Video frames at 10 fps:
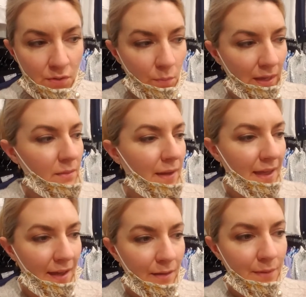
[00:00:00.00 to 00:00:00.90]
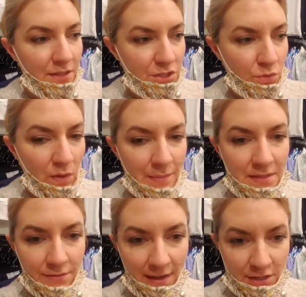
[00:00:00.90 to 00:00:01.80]
away by how much
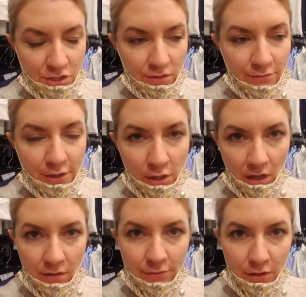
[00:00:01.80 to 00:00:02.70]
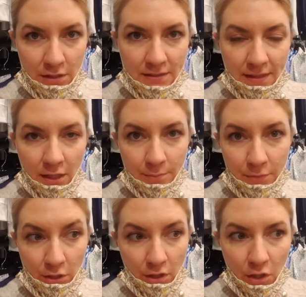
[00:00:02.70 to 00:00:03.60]
women's fashion for golf looks like I'm
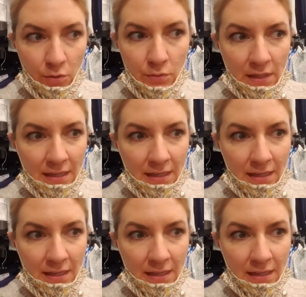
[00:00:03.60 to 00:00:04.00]
gonna go